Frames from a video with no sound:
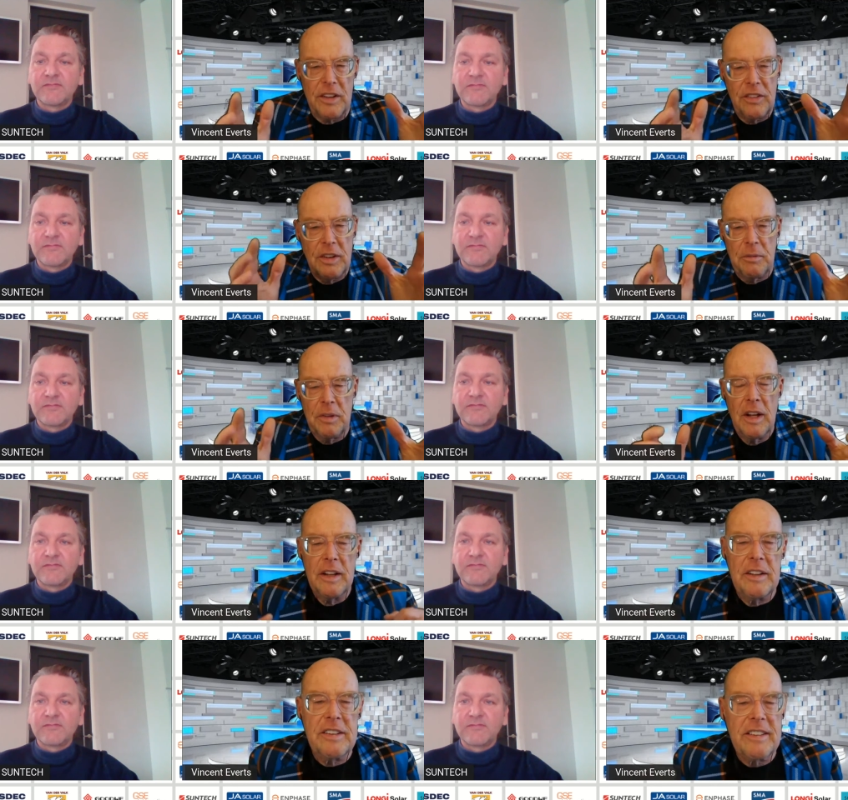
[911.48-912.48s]
Speaker 1: the
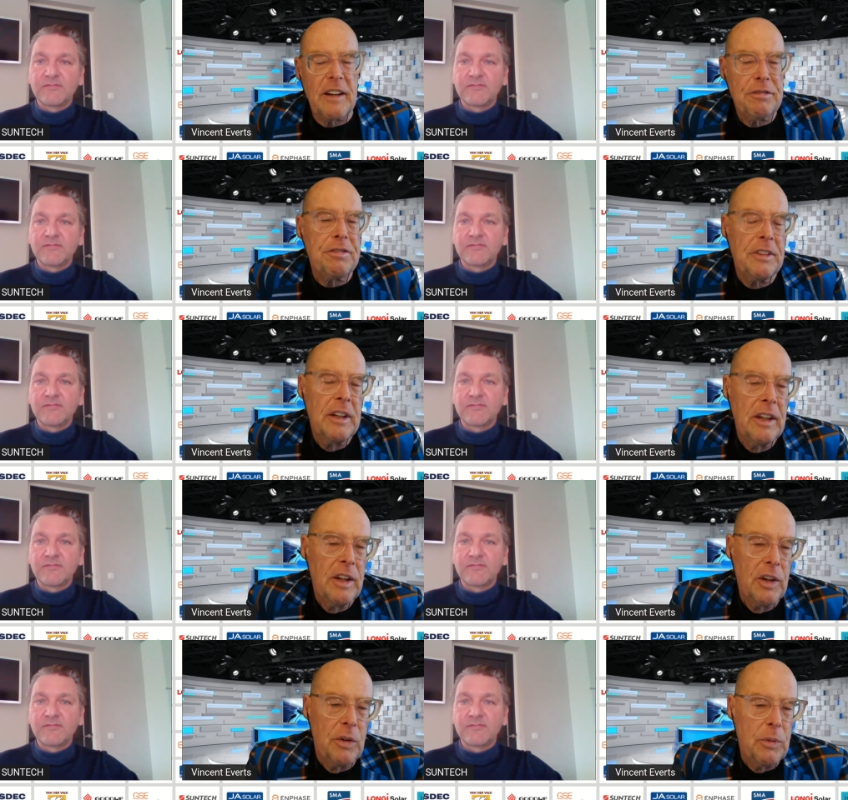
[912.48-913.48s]
the stuff
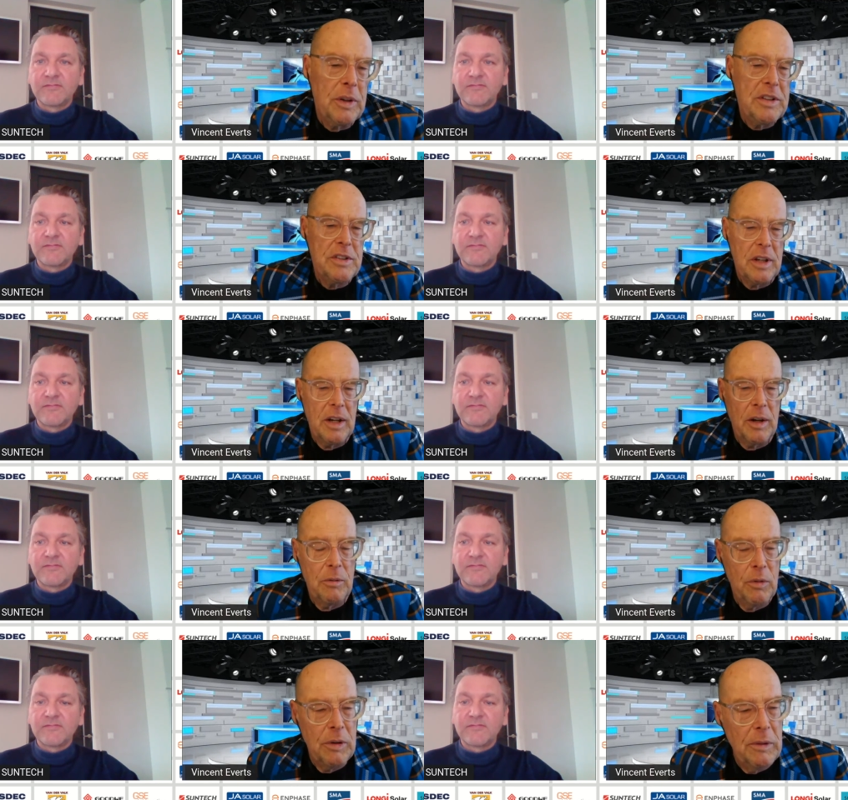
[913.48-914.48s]
which uh,
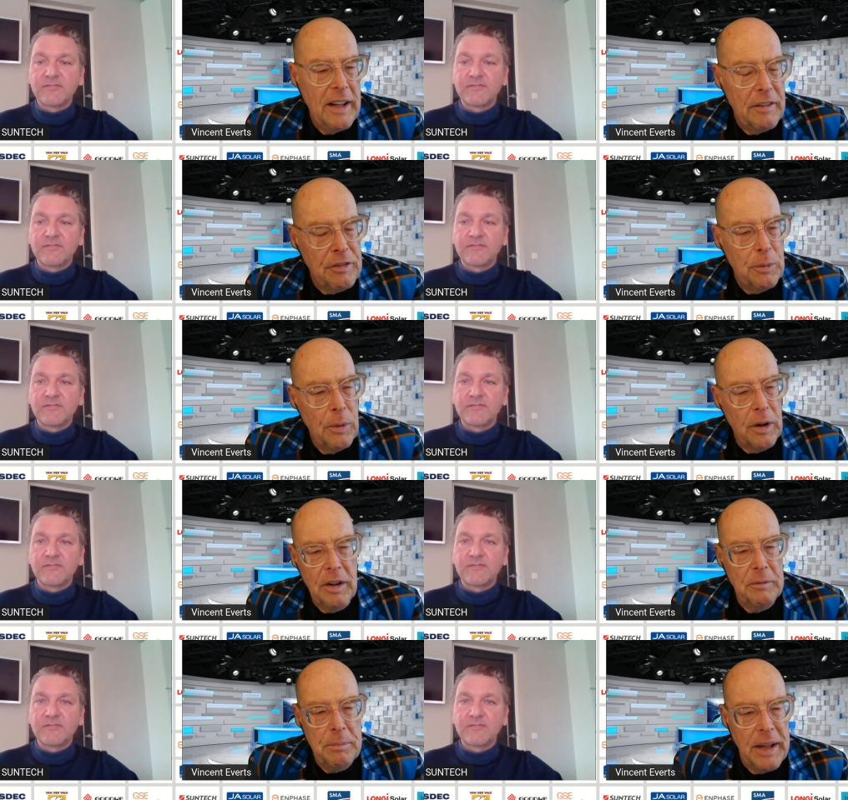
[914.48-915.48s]
we really have to work
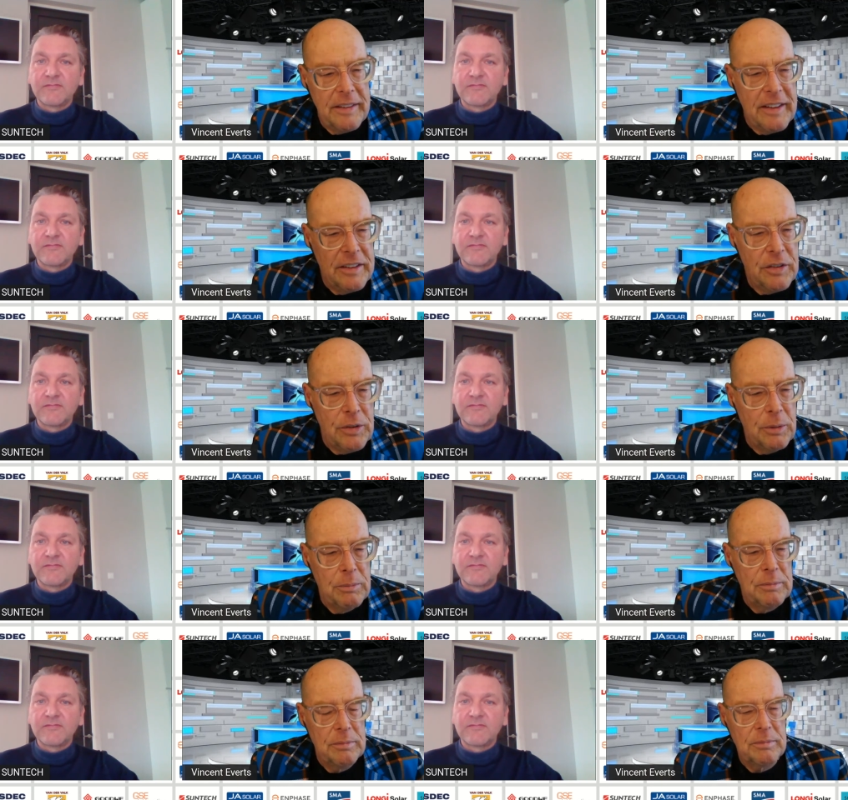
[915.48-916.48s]
on, pay attention to?
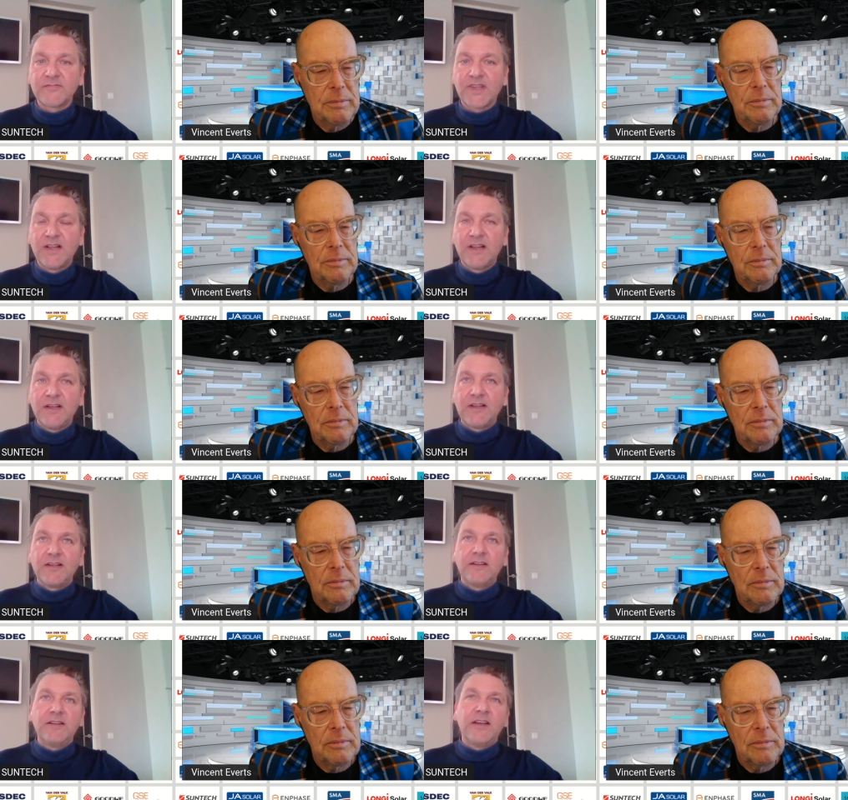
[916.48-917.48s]

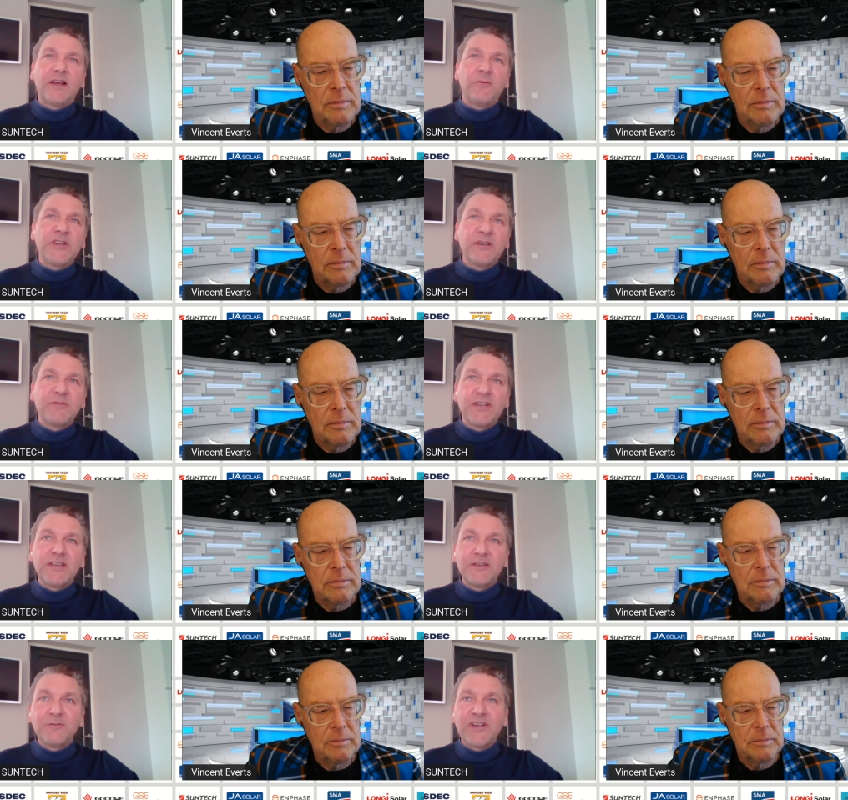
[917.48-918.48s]
Speaker 2: Yeah, we,
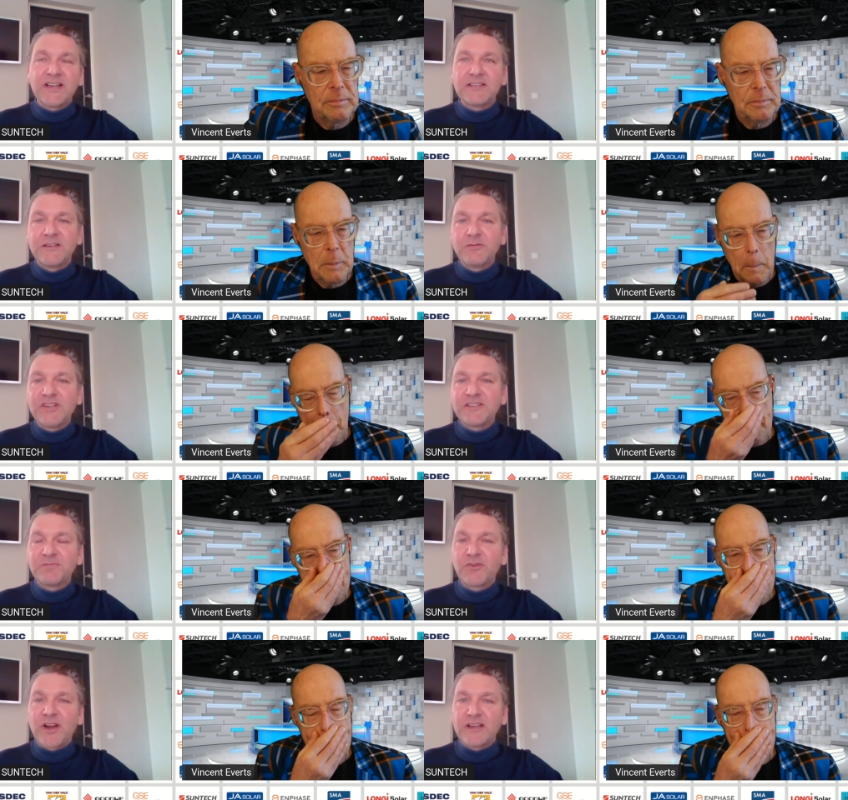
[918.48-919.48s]
we, we actually
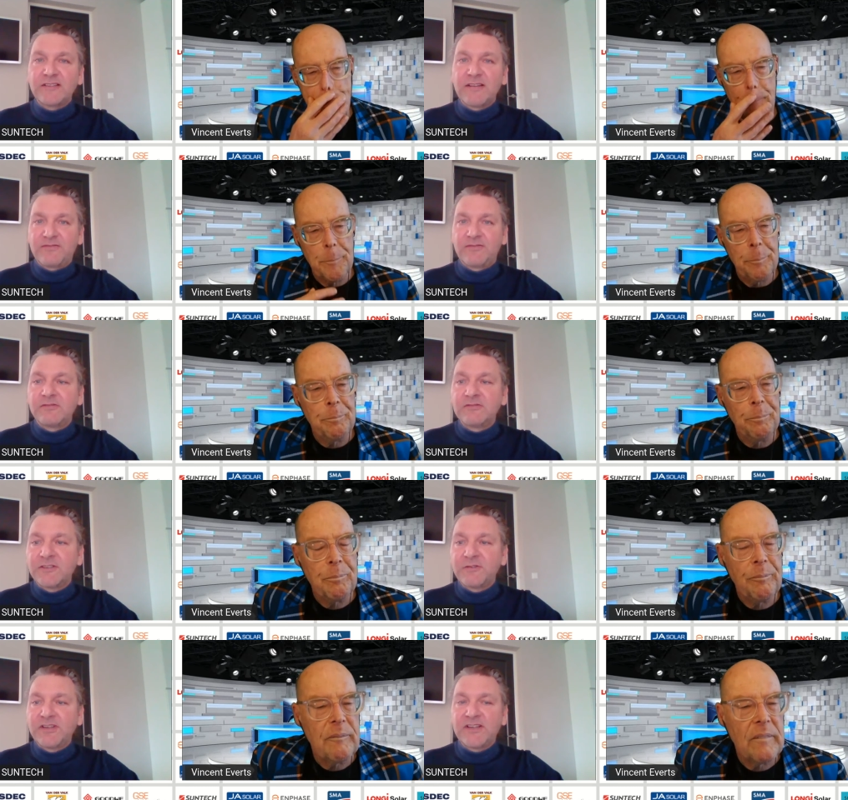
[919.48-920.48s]
reached a price level.
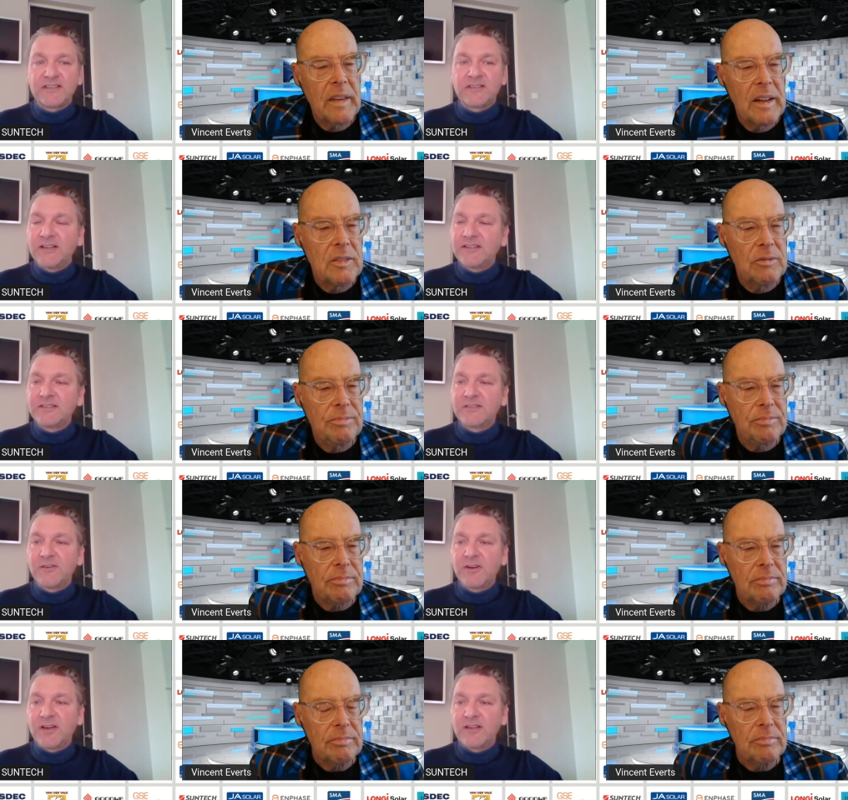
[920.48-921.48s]
So when I started in
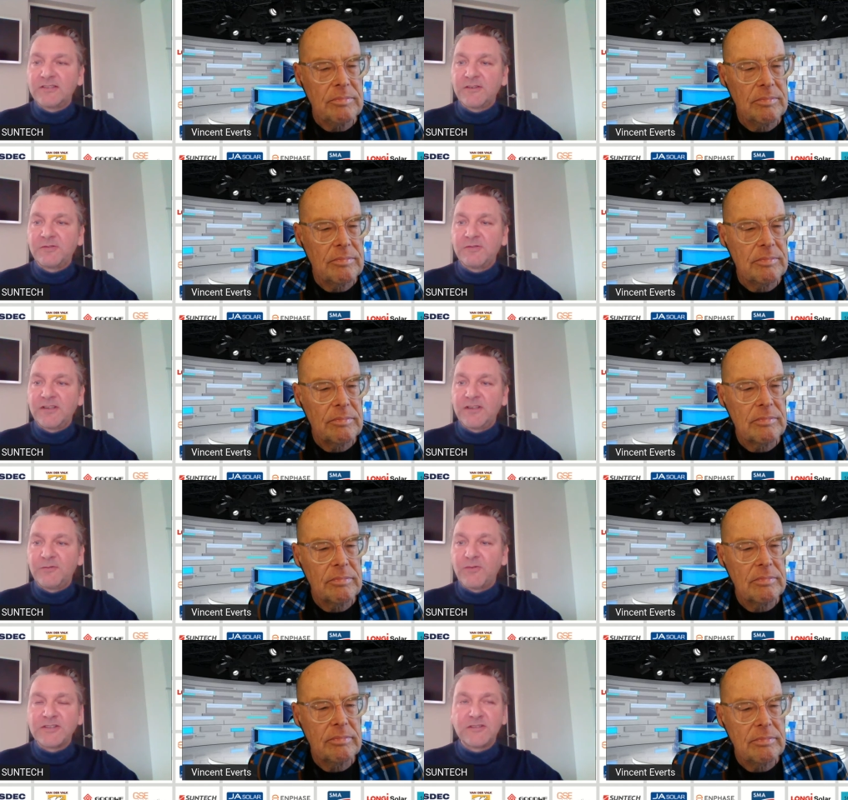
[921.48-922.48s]
solar, so
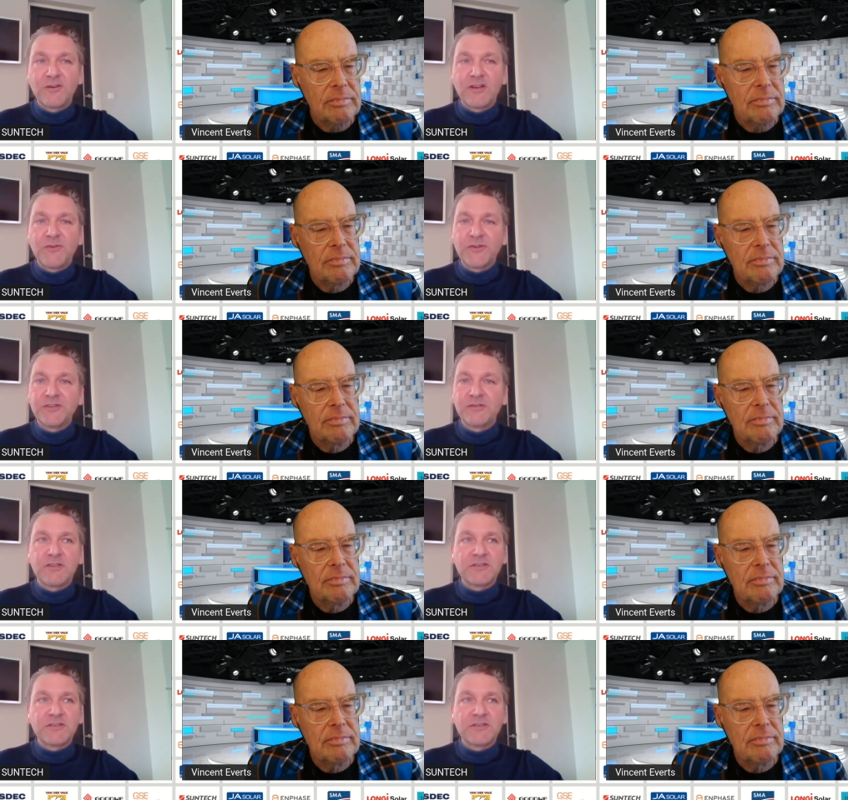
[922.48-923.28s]
uh, one solar module